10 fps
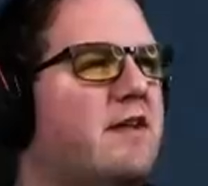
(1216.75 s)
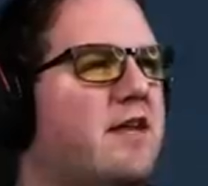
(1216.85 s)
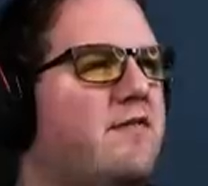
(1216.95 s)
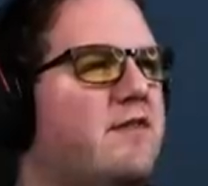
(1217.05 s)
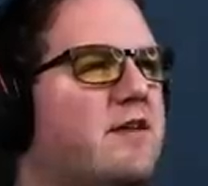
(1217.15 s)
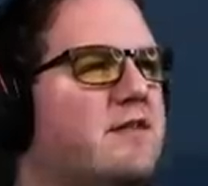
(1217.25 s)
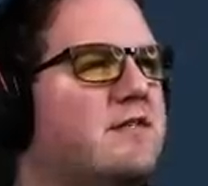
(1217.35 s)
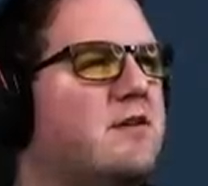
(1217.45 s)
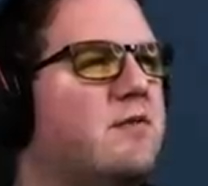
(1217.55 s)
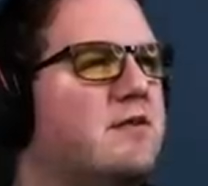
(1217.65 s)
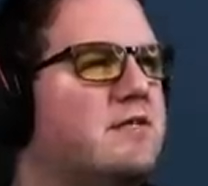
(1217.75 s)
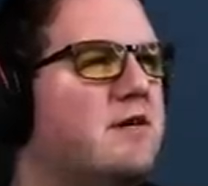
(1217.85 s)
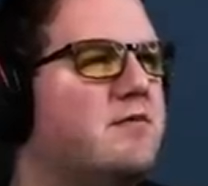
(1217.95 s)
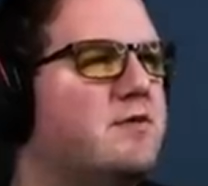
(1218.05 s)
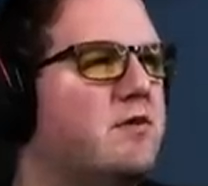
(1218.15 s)
gifted a tier one
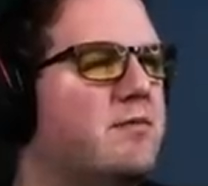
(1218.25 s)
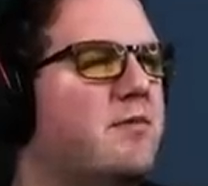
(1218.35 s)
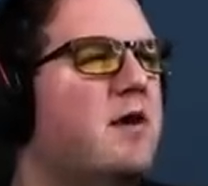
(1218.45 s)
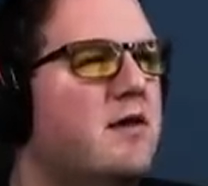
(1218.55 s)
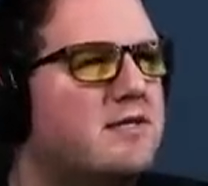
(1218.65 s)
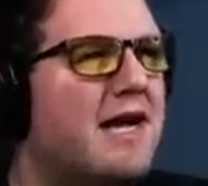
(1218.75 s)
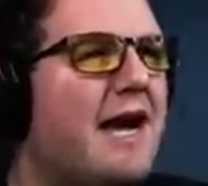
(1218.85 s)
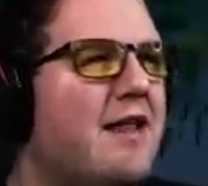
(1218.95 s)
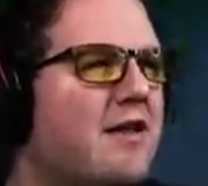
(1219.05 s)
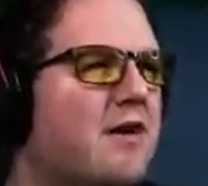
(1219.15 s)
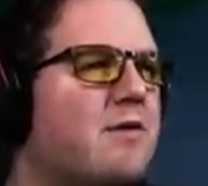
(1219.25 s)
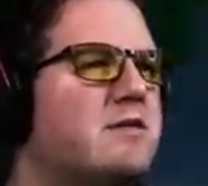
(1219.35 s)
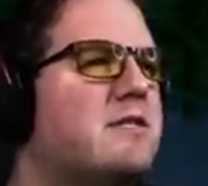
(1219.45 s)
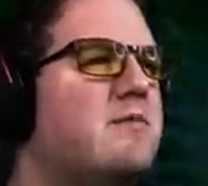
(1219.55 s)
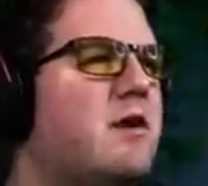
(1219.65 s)
sub to him. Tyler,
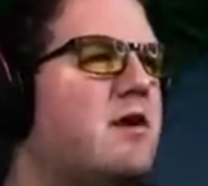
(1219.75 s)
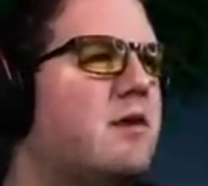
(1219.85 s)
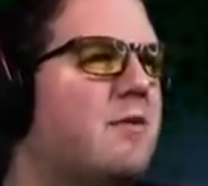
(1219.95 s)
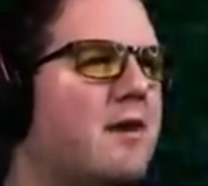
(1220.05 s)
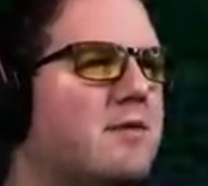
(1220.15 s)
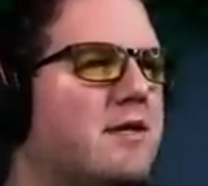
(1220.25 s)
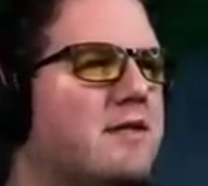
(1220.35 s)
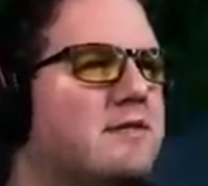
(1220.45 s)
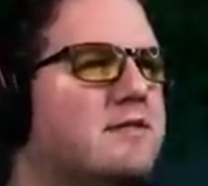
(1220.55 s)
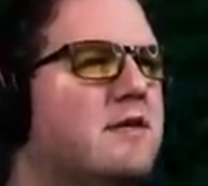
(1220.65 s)
what's up? Welcome to the Bobbleheads.